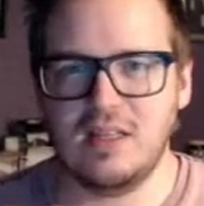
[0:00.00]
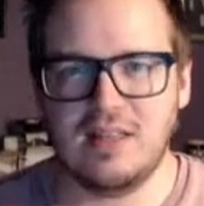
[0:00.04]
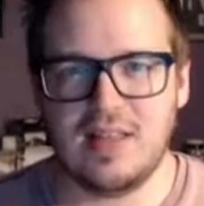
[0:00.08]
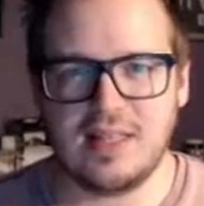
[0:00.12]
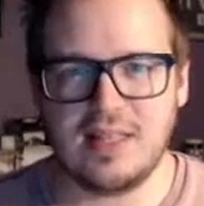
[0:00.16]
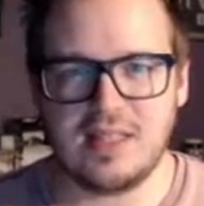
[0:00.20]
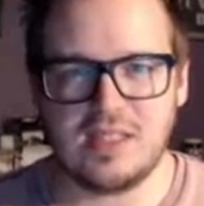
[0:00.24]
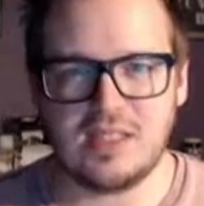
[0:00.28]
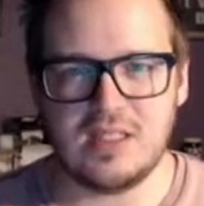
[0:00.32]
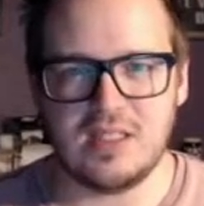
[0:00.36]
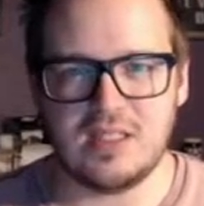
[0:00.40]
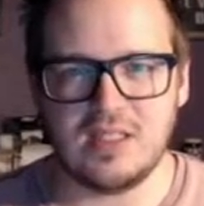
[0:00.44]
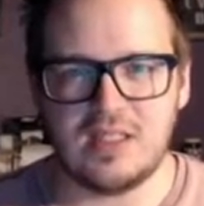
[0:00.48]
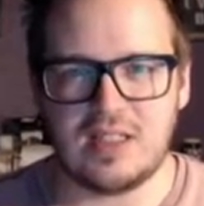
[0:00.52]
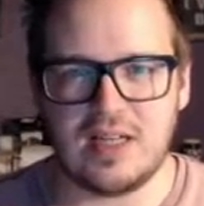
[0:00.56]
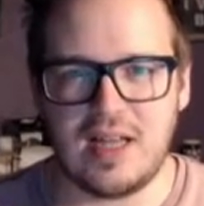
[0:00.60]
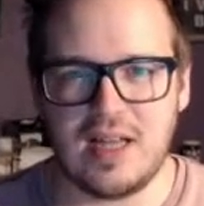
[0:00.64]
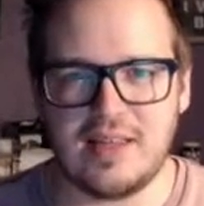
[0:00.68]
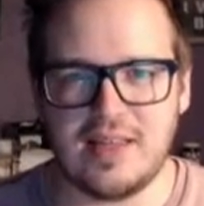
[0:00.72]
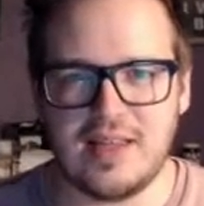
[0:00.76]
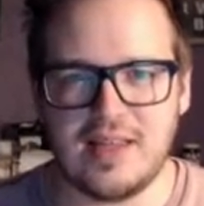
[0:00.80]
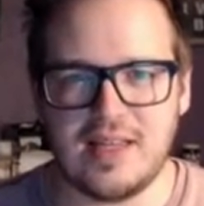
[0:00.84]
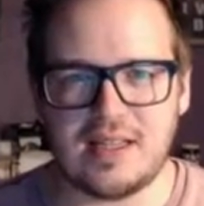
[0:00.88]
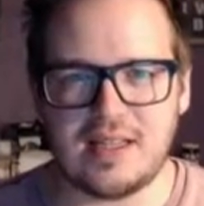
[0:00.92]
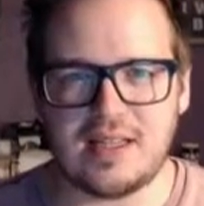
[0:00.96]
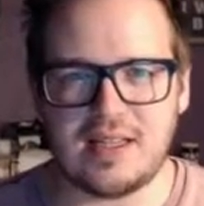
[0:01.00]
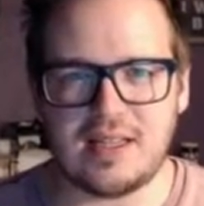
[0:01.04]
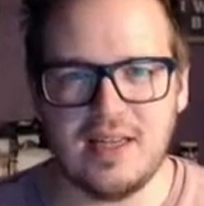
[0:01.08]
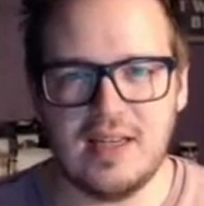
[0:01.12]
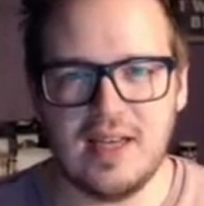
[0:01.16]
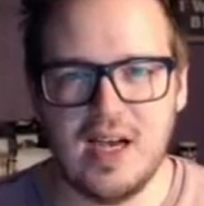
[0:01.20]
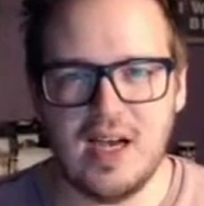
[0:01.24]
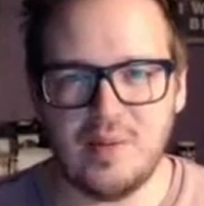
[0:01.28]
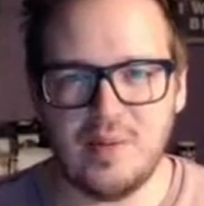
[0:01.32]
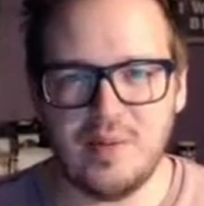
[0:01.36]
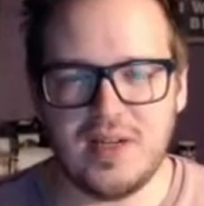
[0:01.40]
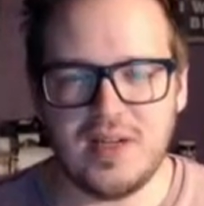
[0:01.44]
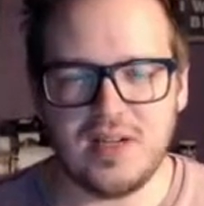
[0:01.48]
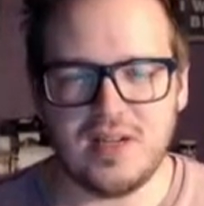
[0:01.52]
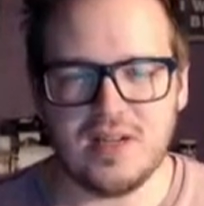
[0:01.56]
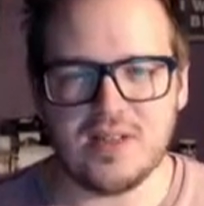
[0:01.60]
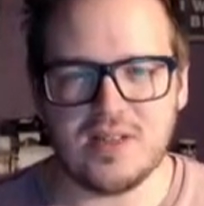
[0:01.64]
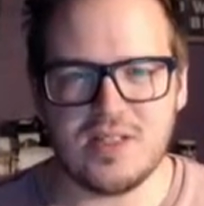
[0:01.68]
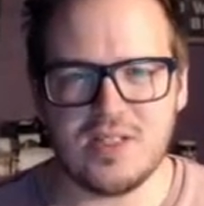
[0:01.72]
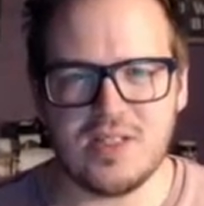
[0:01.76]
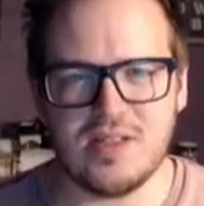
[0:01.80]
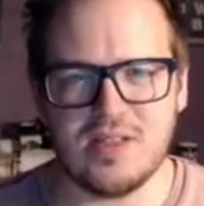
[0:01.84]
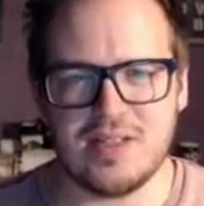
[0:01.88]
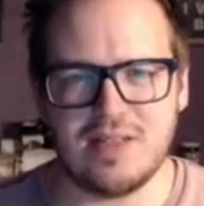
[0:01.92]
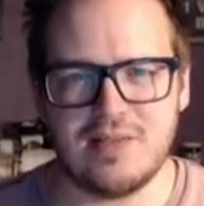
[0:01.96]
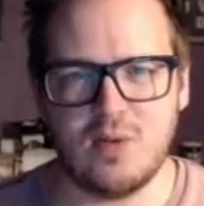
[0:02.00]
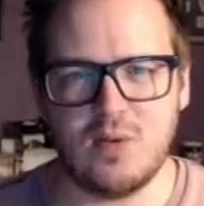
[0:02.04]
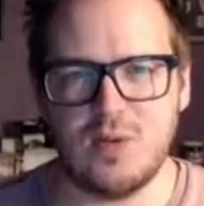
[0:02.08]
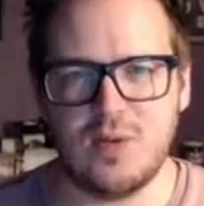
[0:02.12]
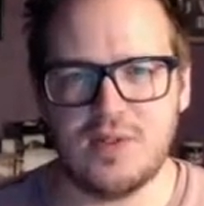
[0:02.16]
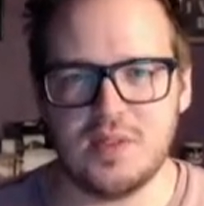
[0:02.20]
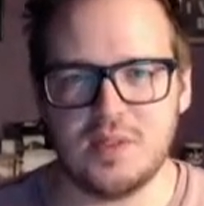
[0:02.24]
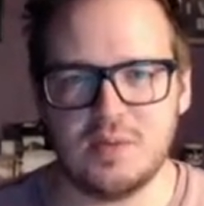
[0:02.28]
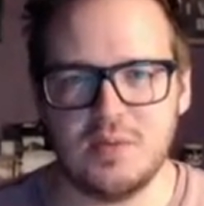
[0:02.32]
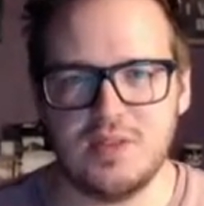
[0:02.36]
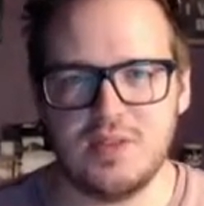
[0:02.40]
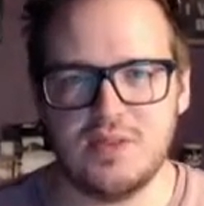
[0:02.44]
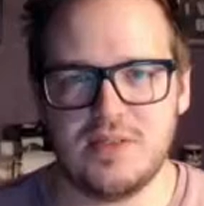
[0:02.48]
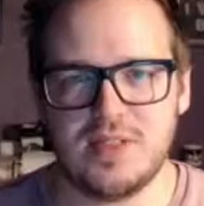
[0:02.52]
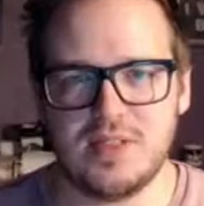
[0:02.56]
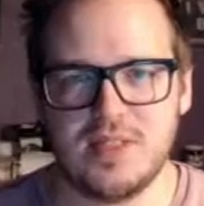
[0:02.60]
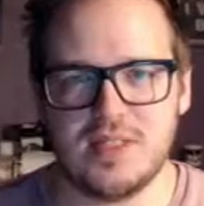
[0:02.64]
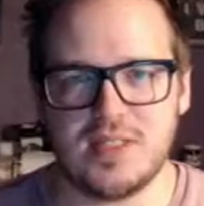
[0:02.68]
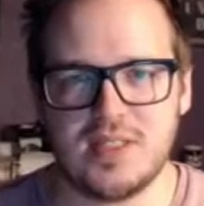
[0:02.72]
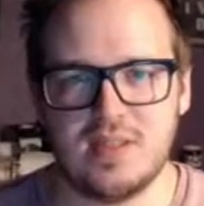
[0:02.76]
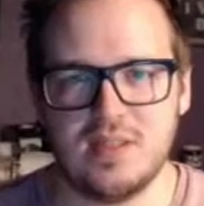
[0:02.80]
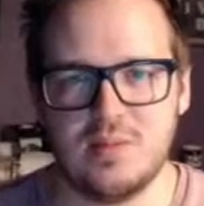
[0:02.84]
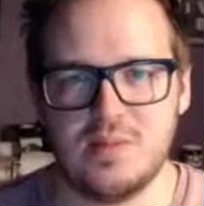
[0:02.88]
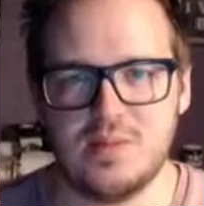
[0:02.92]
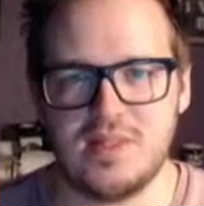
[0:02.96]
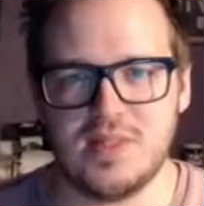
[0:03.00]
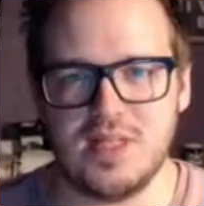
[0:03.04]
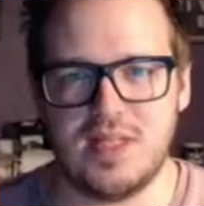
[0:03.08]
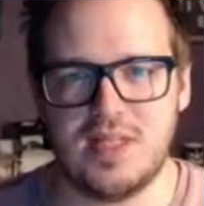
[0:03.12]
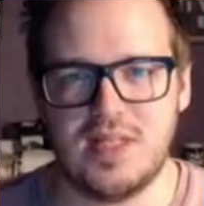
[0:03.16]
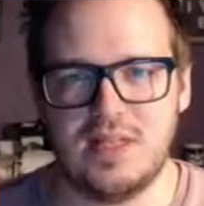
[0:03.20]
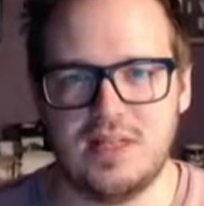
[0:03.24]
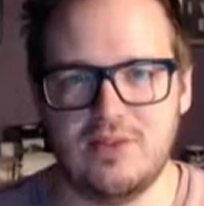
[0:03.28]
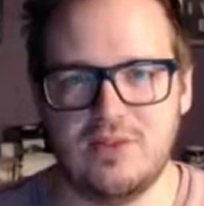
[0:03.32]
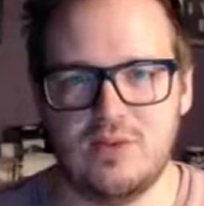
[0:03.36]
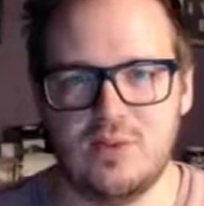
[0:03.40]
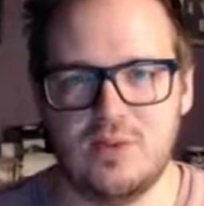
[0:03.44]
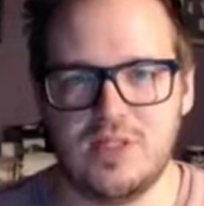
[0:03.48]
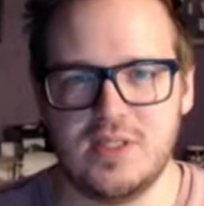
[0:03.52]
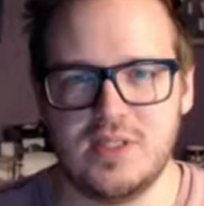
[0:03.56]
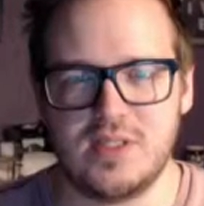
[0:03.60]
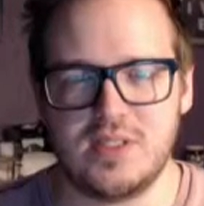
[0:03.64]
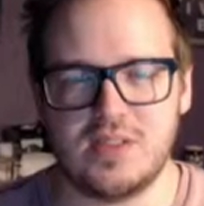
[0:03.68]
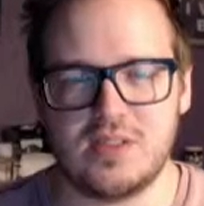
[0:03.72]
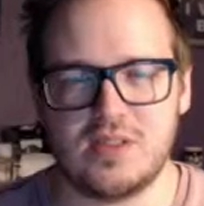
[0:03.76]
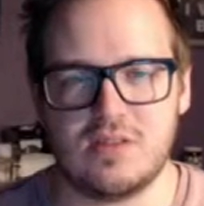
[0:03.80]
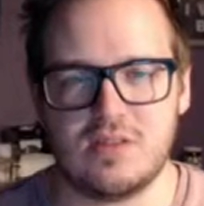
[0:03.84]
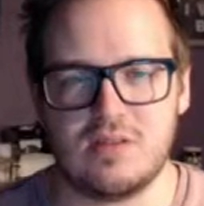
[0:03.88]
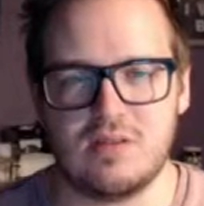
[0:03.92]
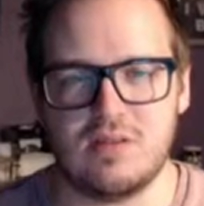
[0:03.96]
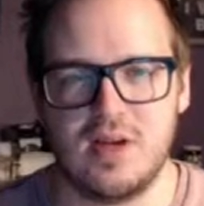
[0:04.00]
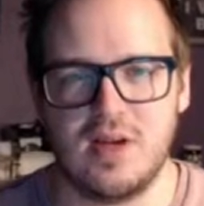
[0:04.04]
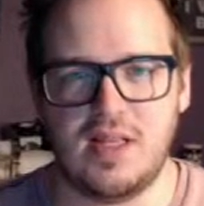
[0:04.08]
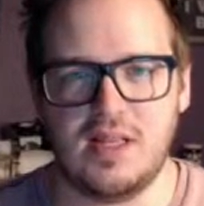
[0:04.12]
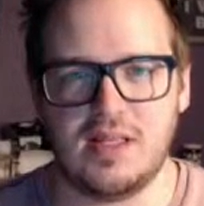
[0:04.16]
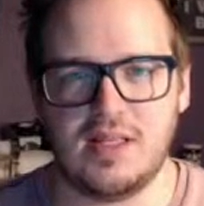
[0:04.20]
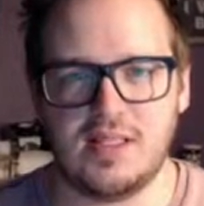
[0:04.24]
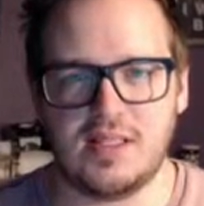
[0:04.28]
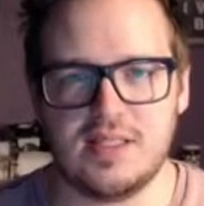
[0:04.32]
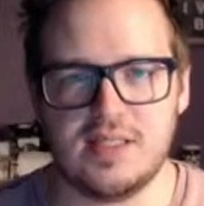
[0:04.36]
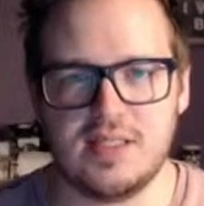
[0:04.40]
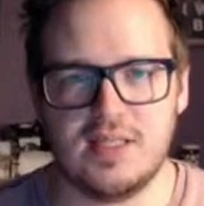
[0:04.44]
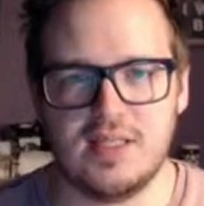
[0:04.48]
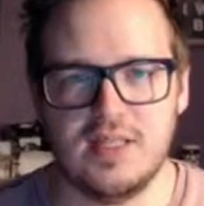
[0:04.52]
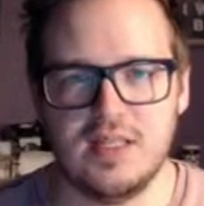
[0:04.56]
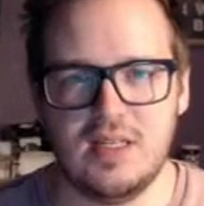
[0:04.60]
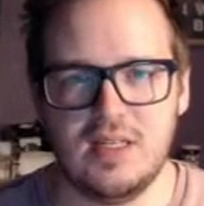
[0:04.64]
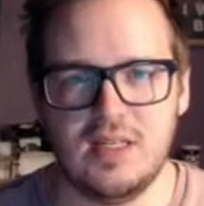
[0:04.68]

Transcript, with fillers: That's good. I think, yeah, up here it shows everyone's immune systems and everyone's stress.